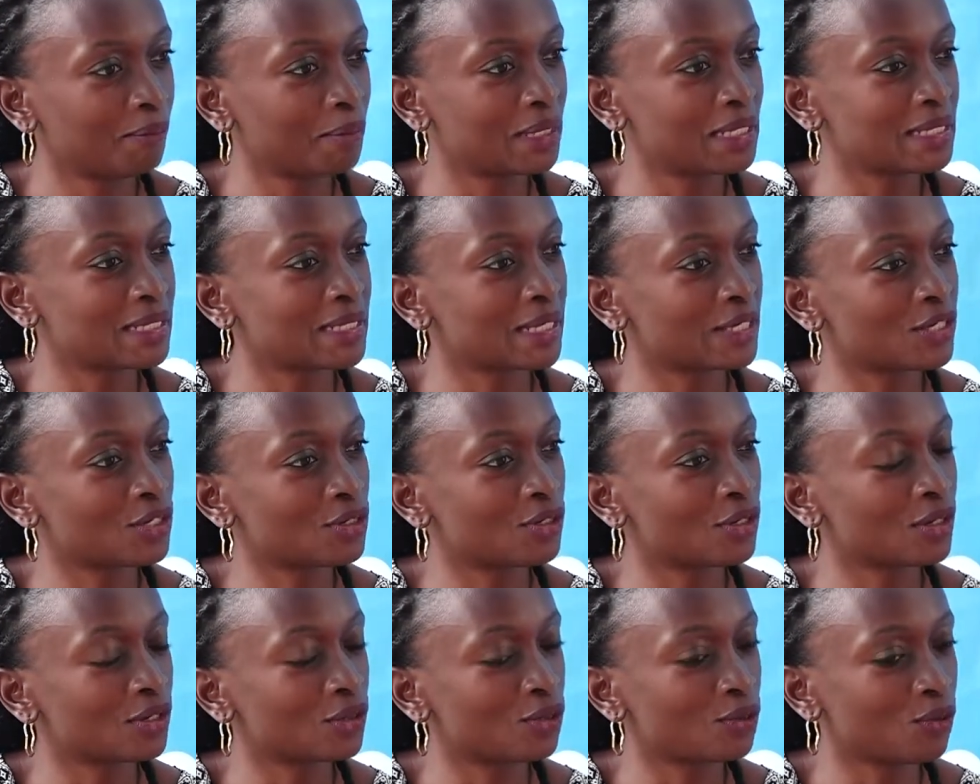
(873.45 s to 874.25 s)
means
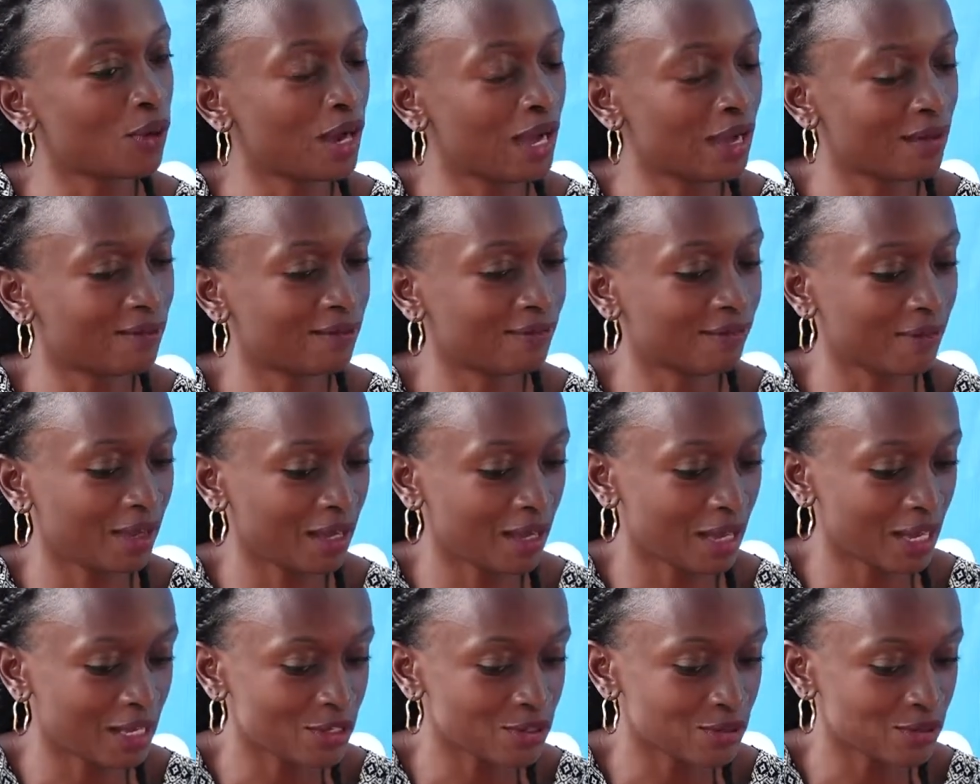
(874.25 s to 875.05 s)
that you have
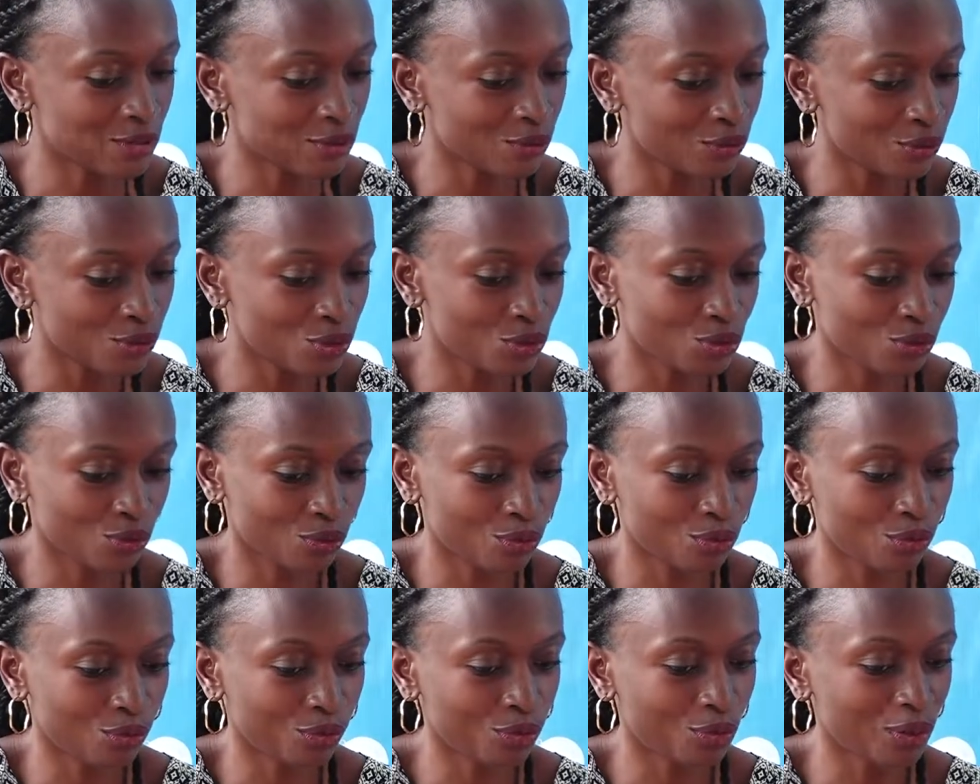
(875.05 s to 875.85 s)
a
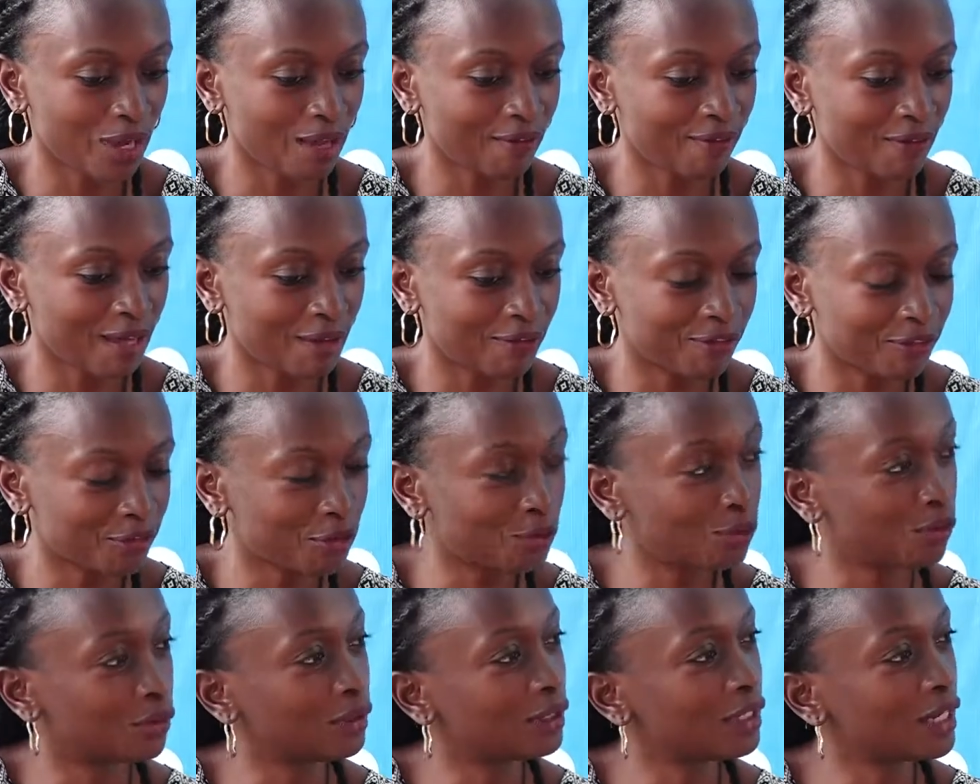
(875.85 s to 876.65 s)
solution or you have a
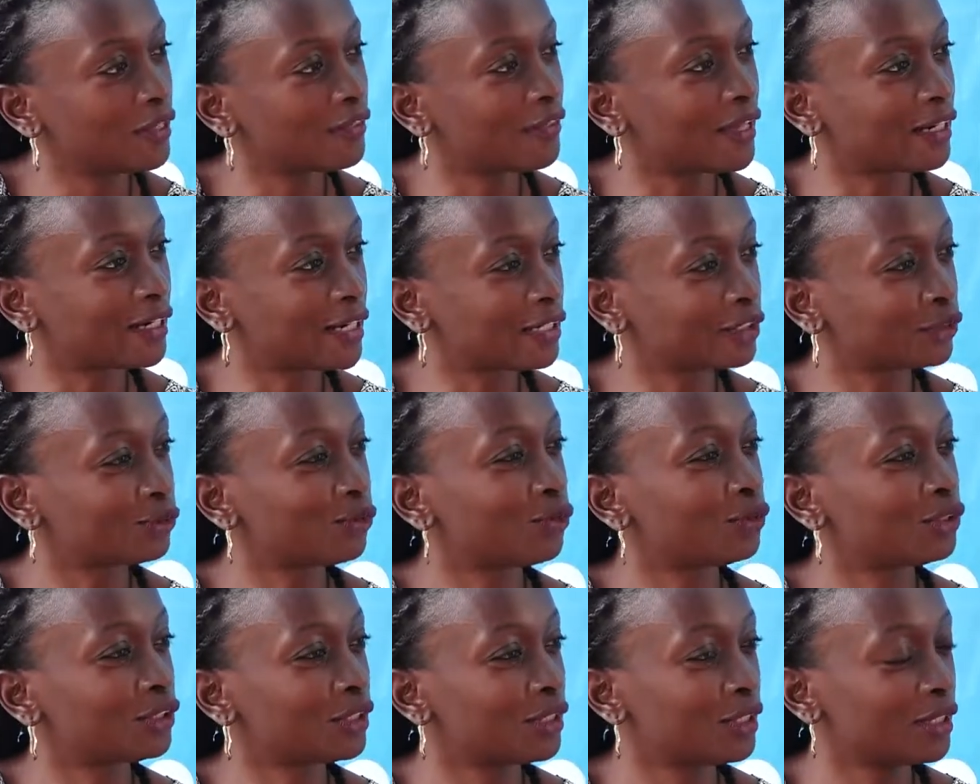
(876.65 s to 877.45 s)
fuel that does
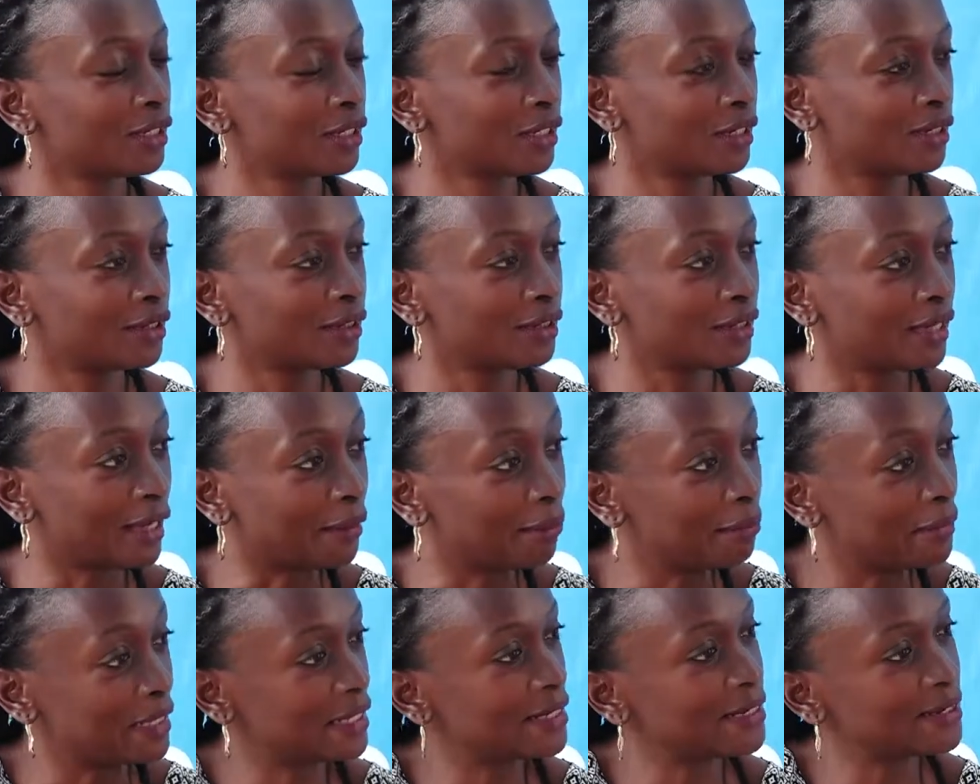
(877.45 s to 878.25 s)
not
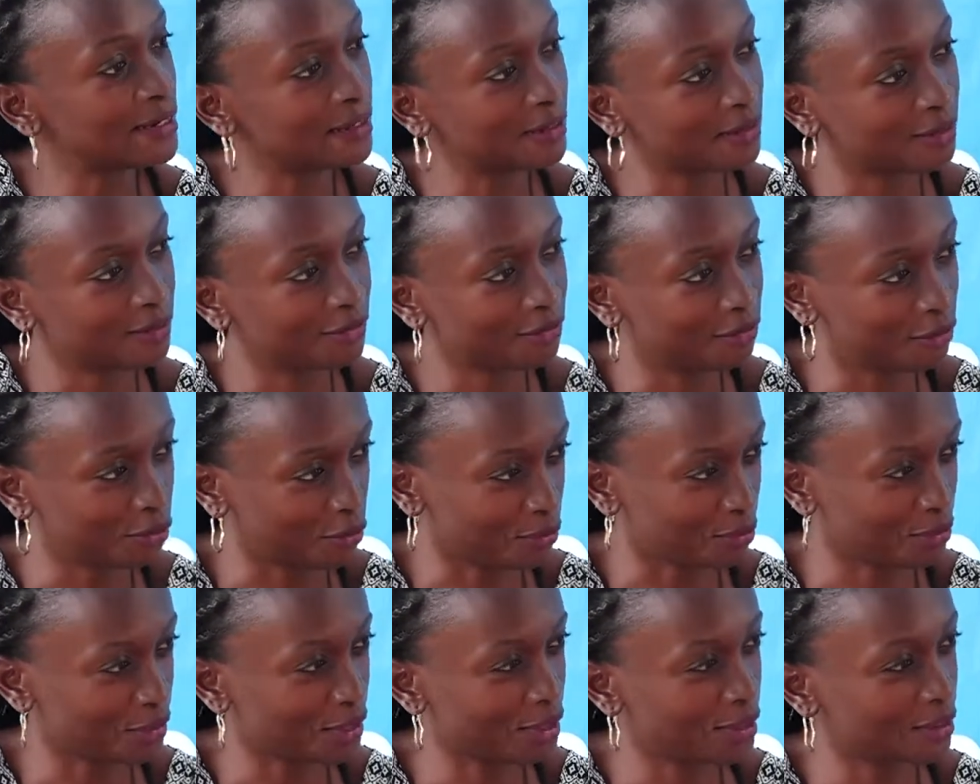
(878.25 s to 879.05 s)
emit
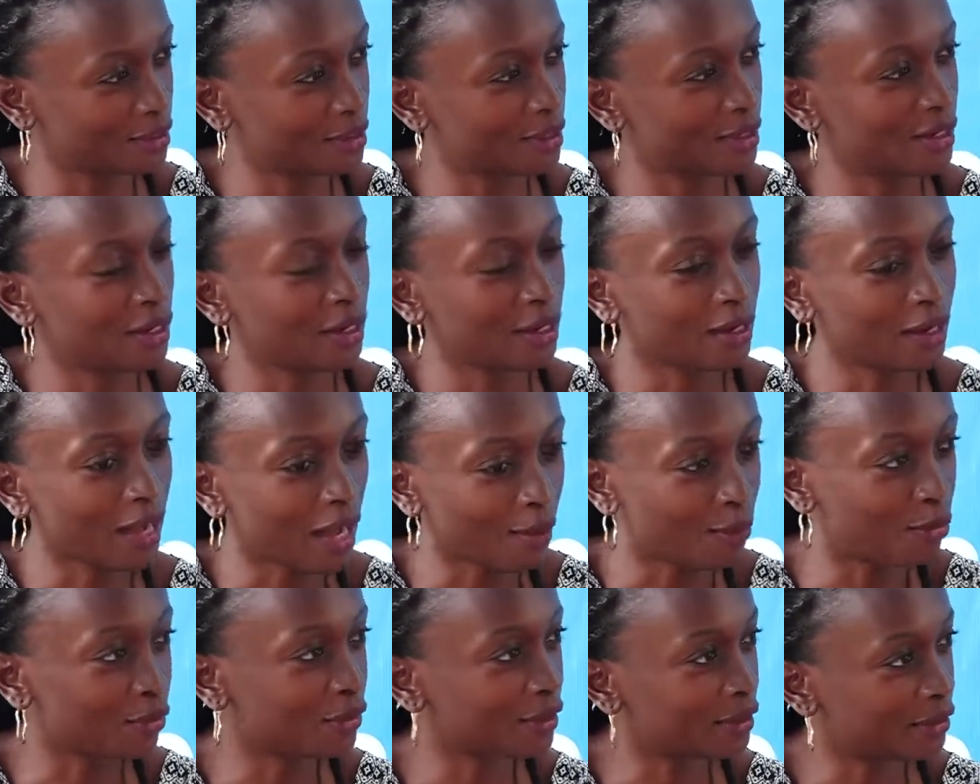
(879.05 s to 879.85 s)
fumes, yeah.
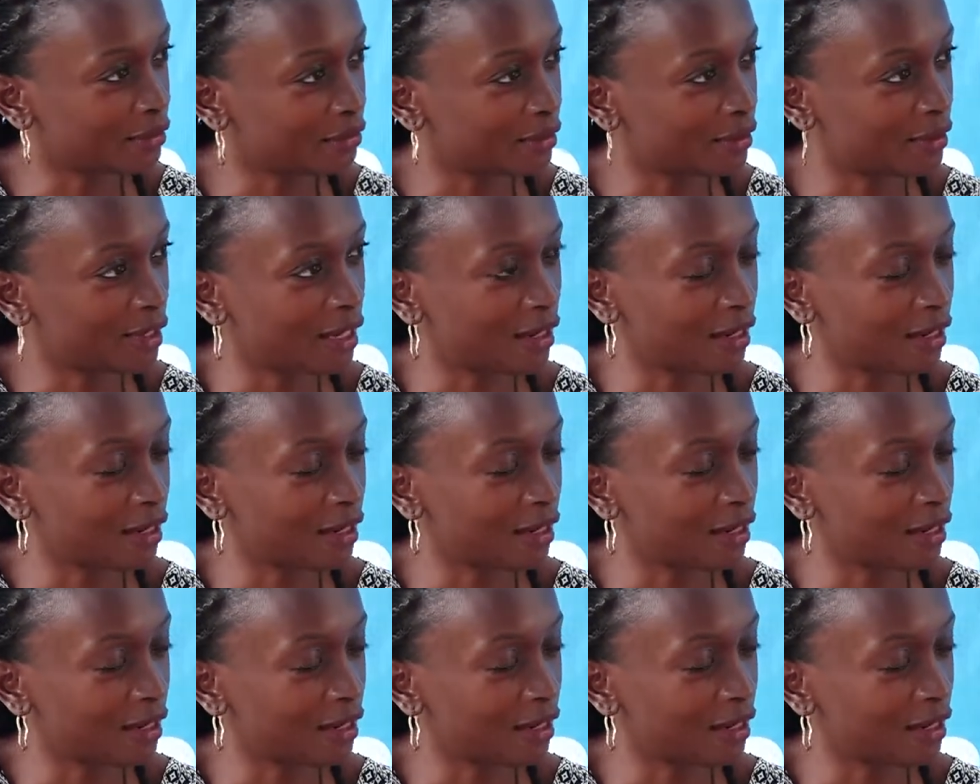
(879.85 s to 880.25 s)
carbon um,